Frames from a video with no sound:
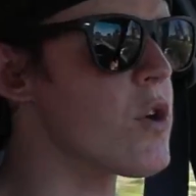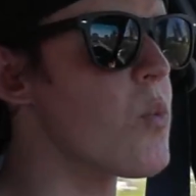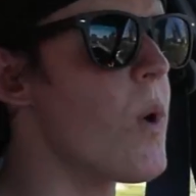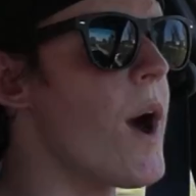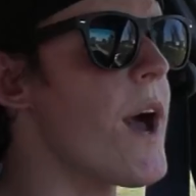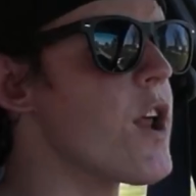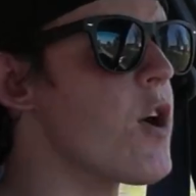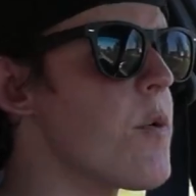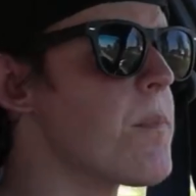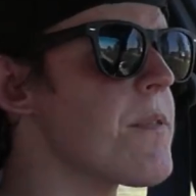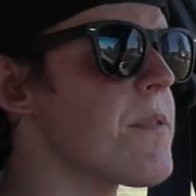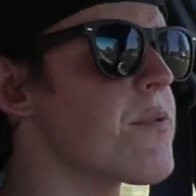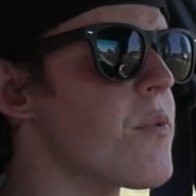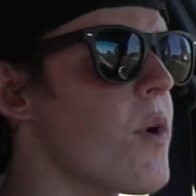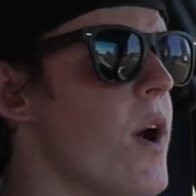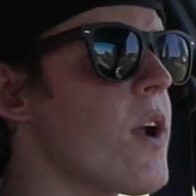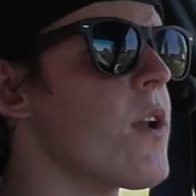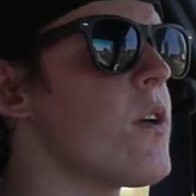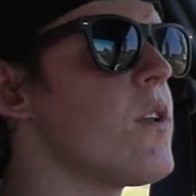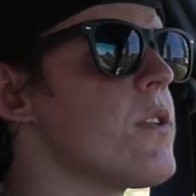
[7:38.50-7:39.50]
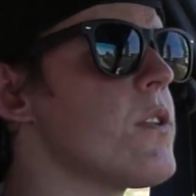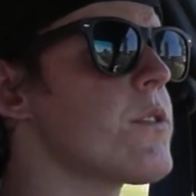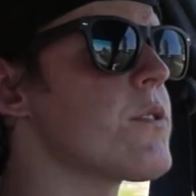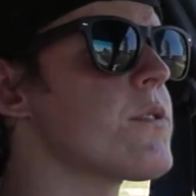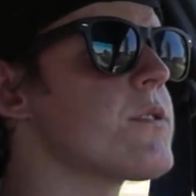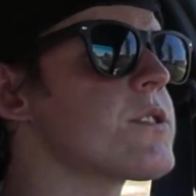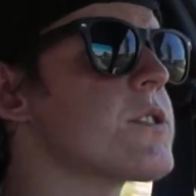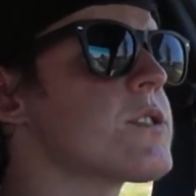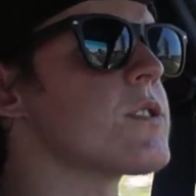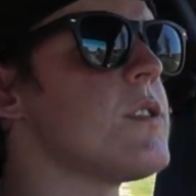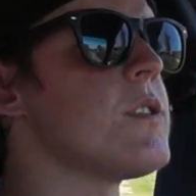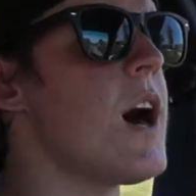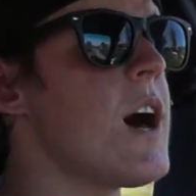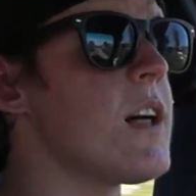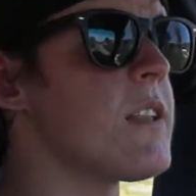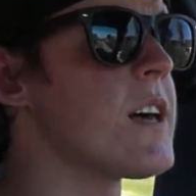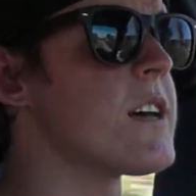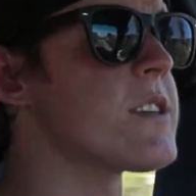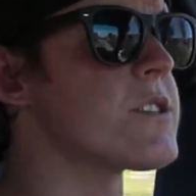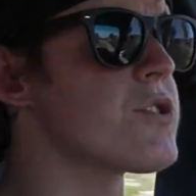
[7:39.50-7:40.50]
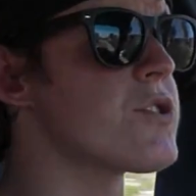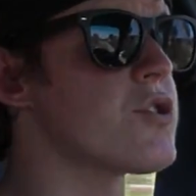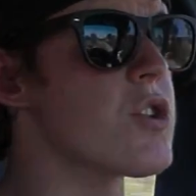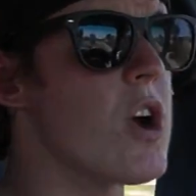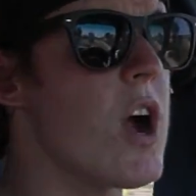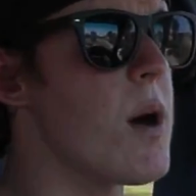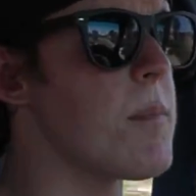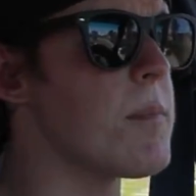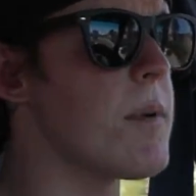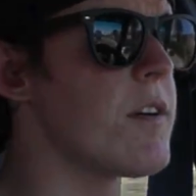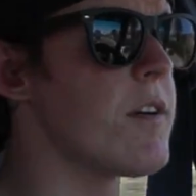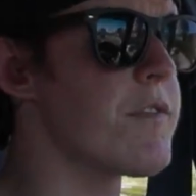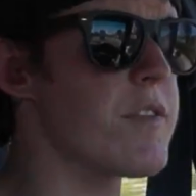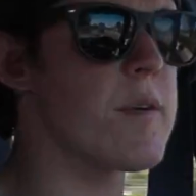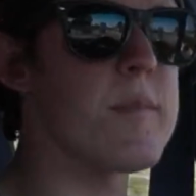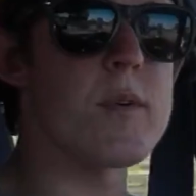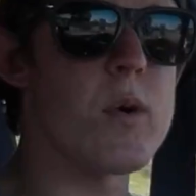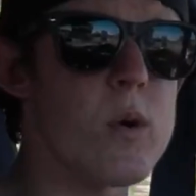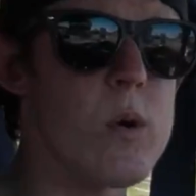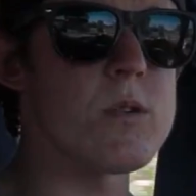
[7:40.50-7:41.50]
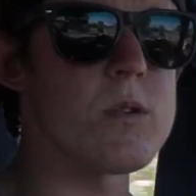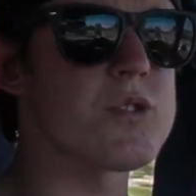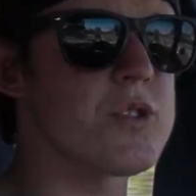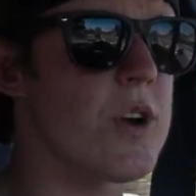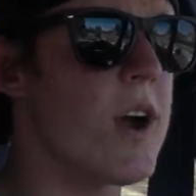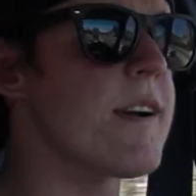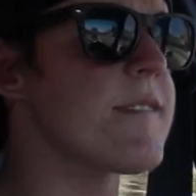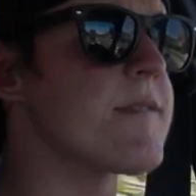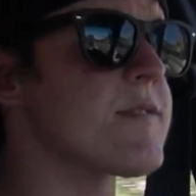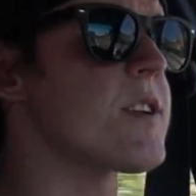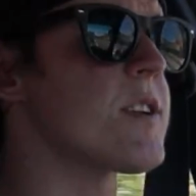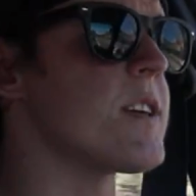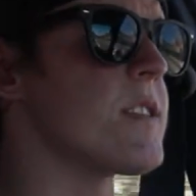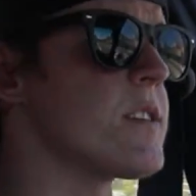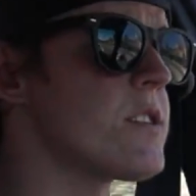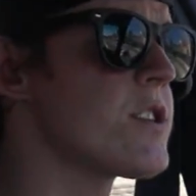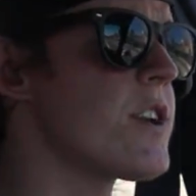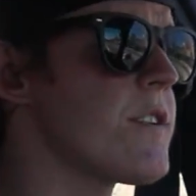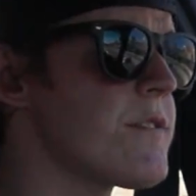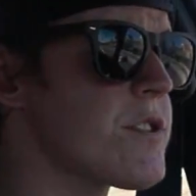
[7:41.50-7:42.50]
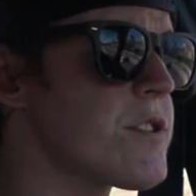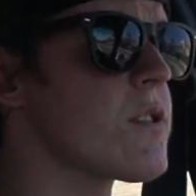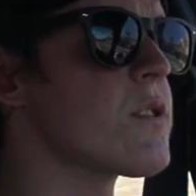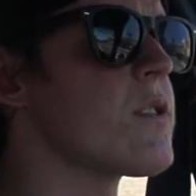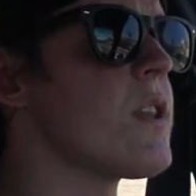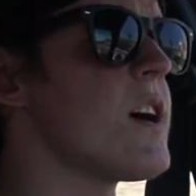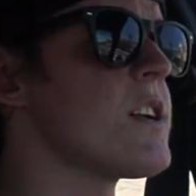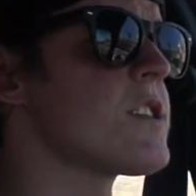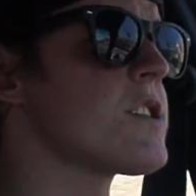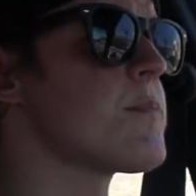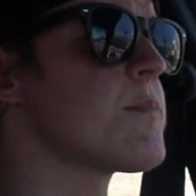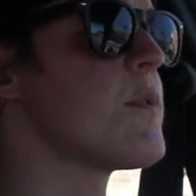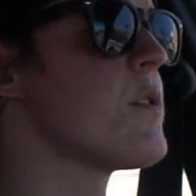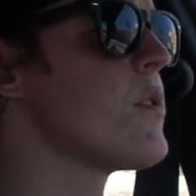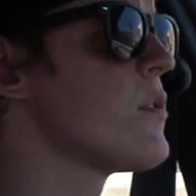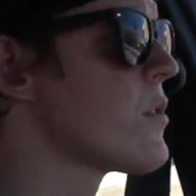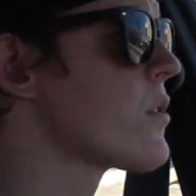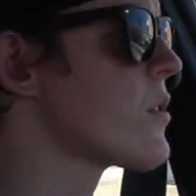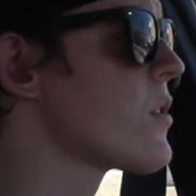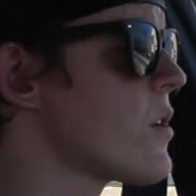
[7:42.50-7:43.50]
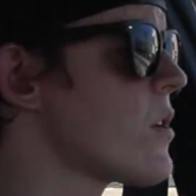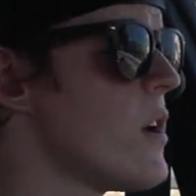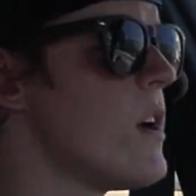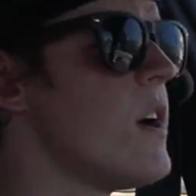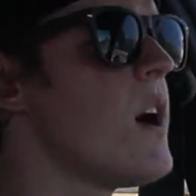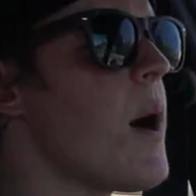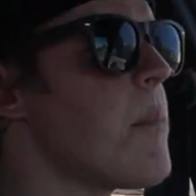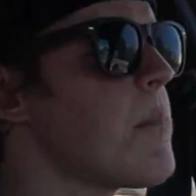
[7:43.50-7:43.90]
under wide open throttle, there's a lot less drama from the whole drivetrain. The shifts are a lot smoother.